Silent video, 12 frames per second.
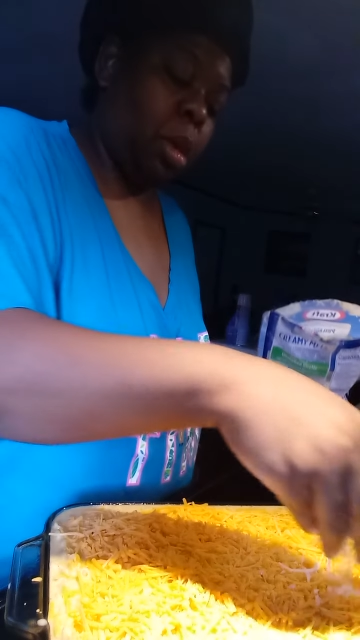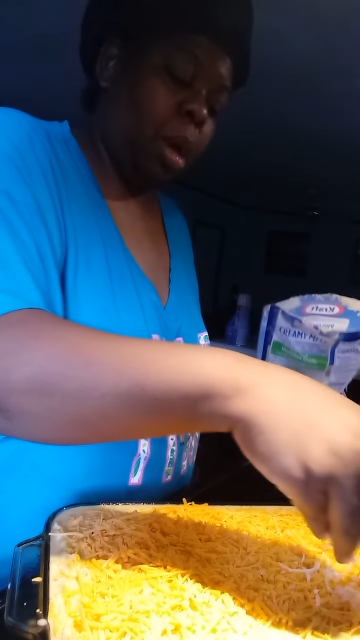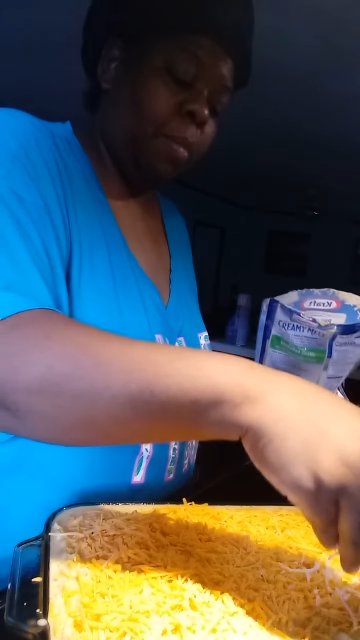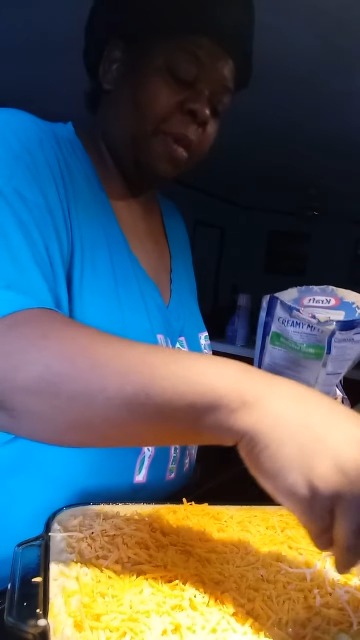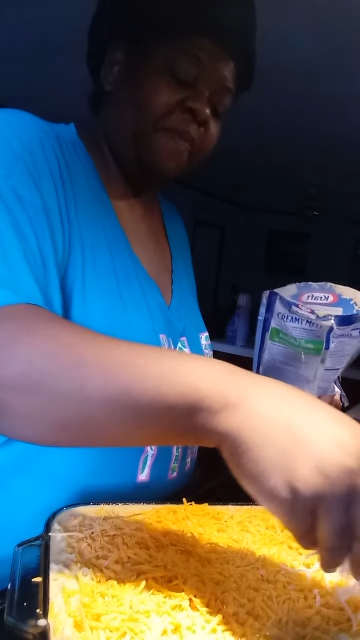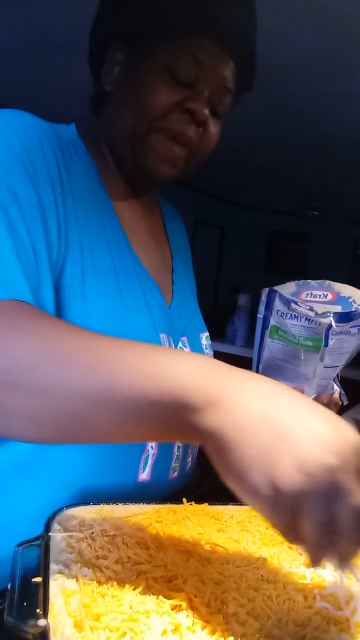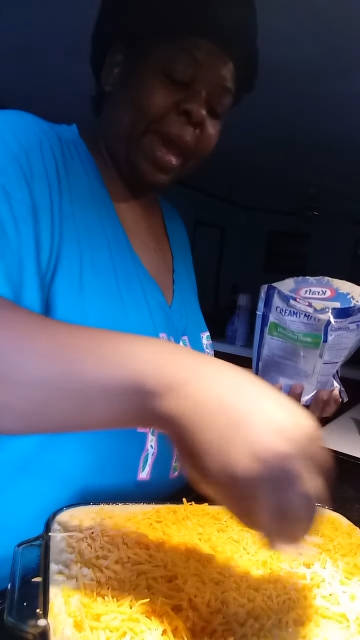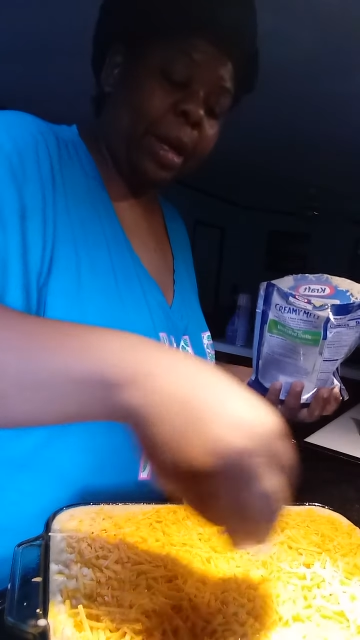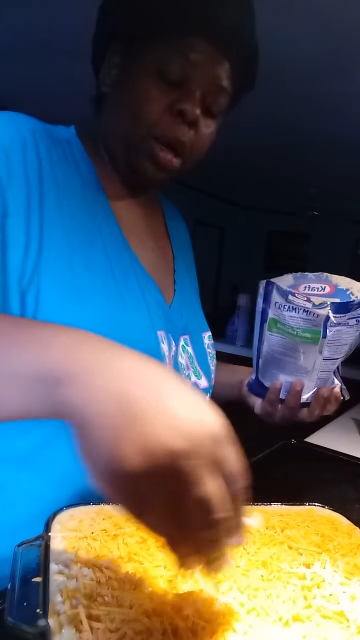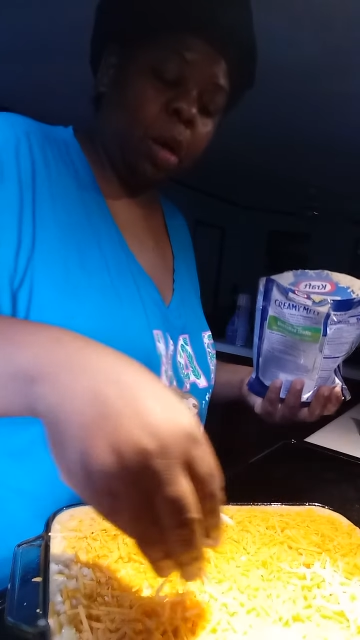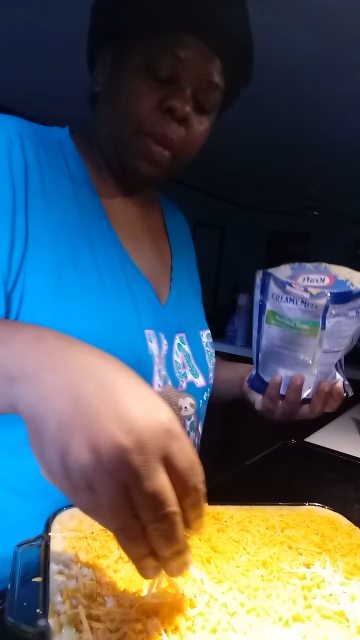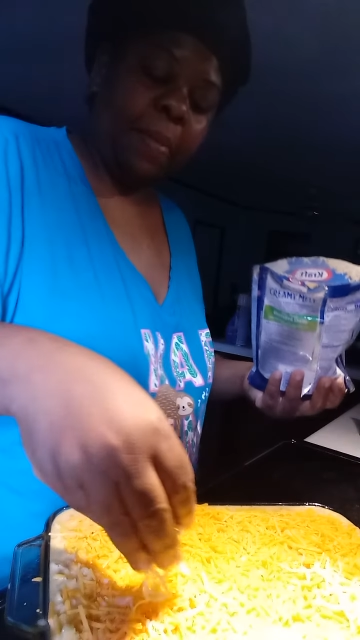I'm a fat
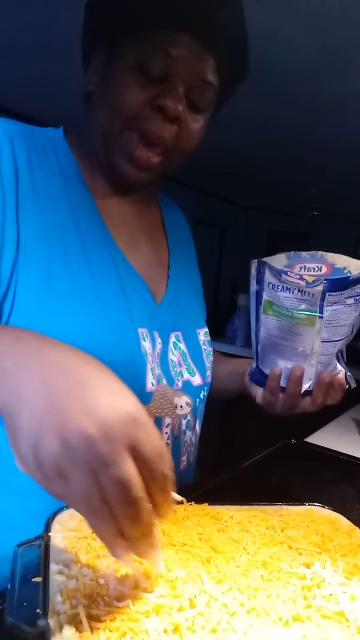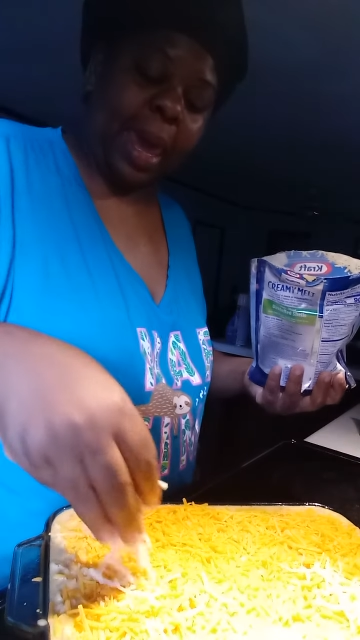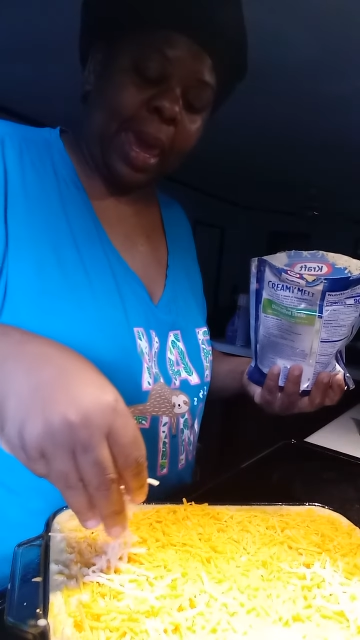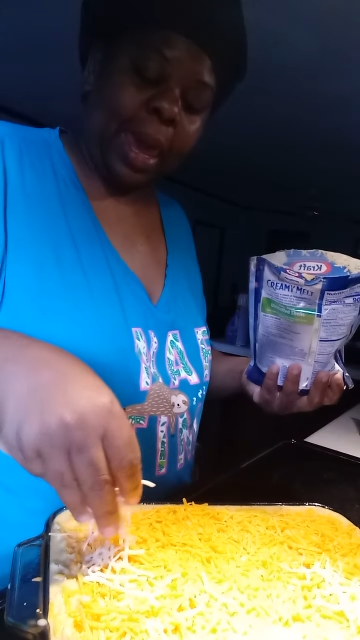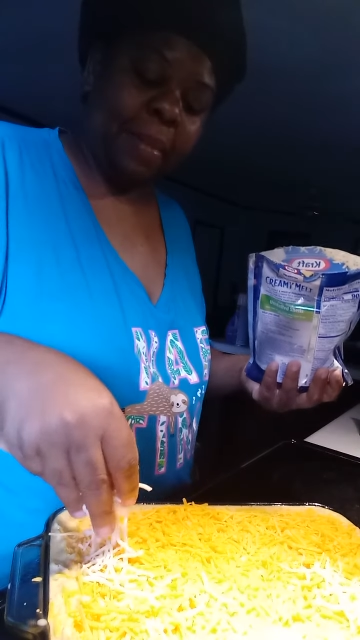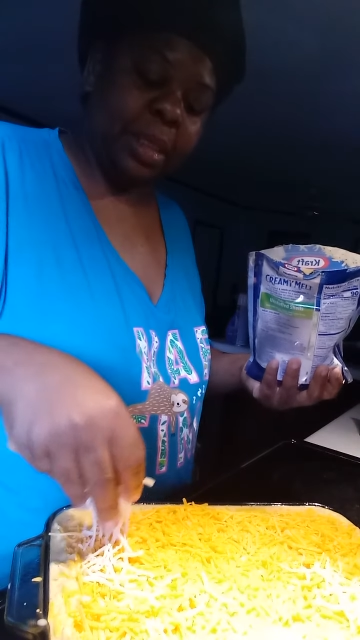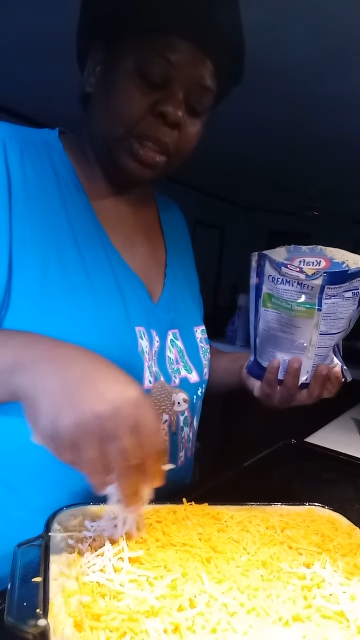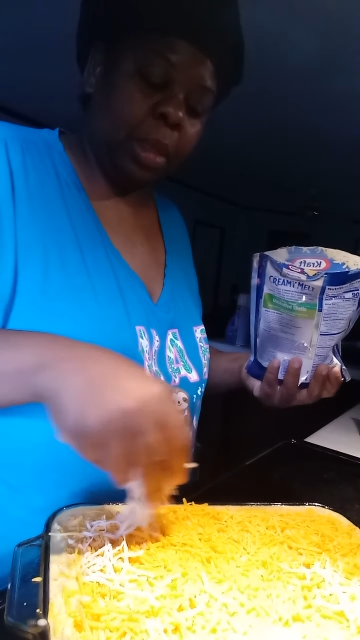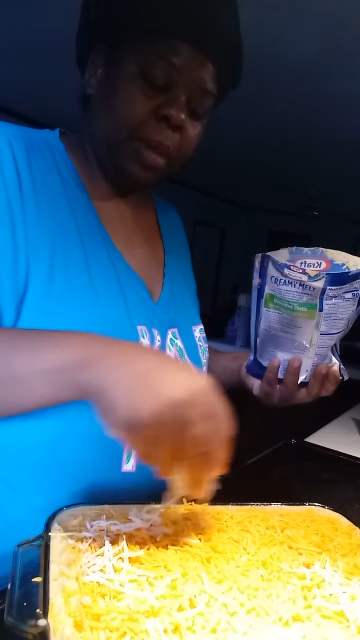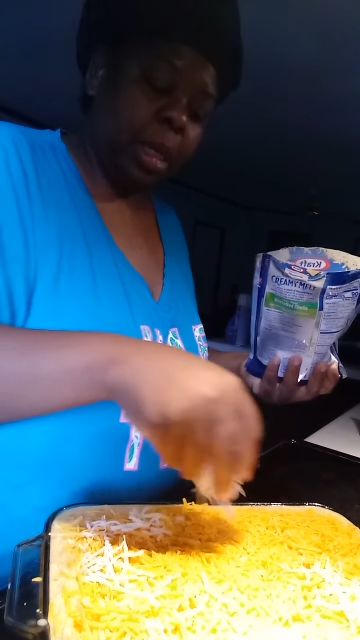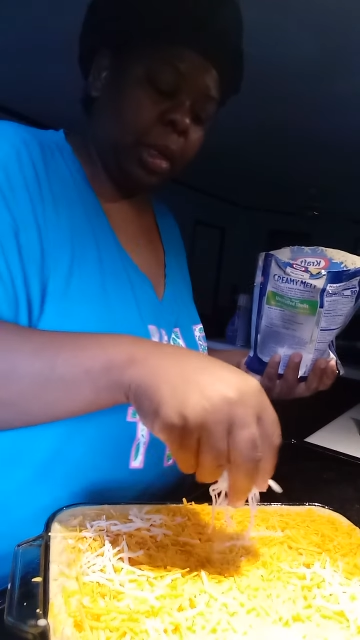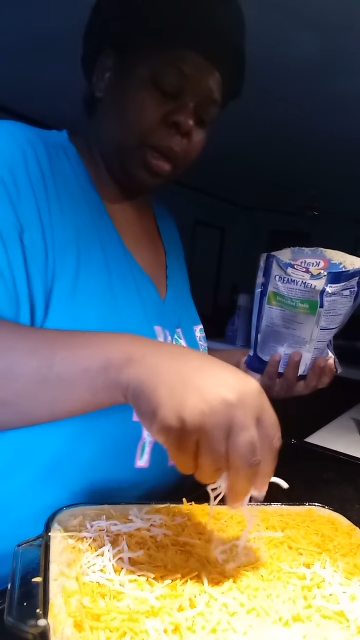girl with bad habits. Leave
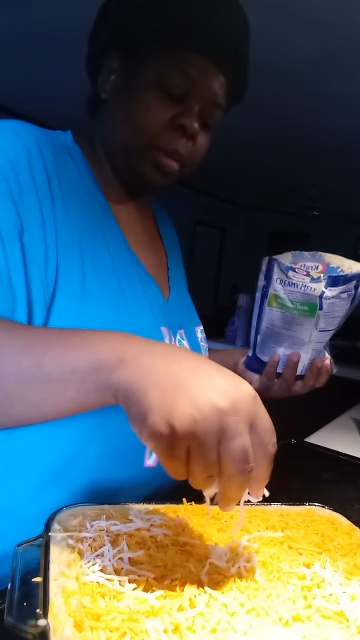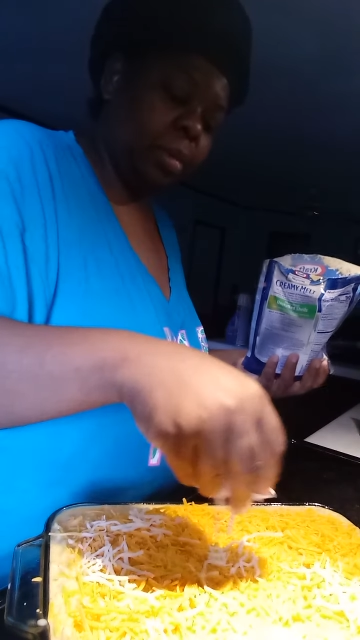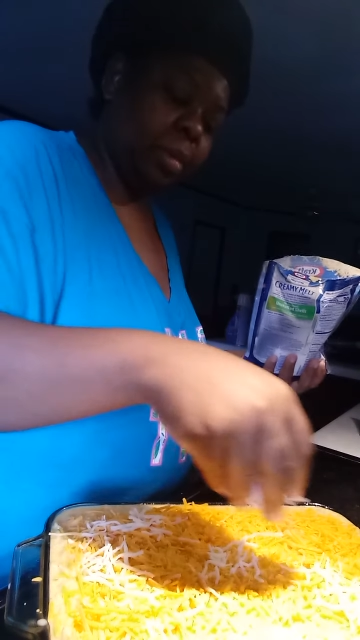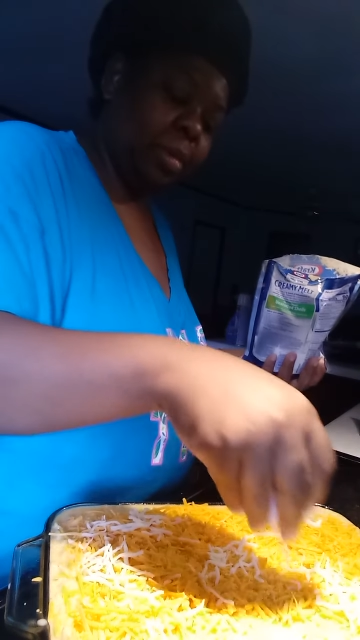me alone.